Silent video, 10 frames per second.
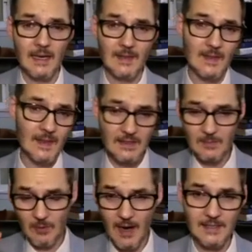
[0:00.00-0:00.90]
in this
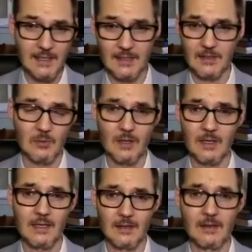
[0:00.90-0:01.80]
process that we're going
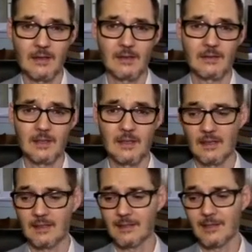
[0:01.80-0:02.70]
to hit on here at the
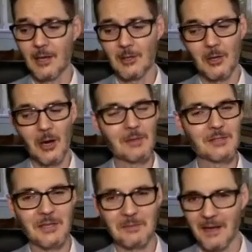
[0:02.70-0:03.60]
end, and you're
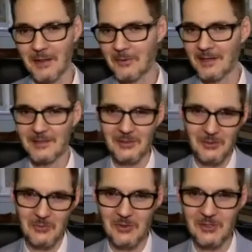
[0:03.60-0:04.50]
almost done, by the way, just
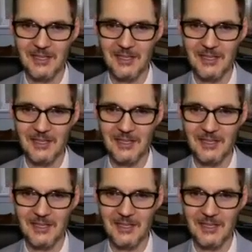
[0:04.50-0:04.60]
2 more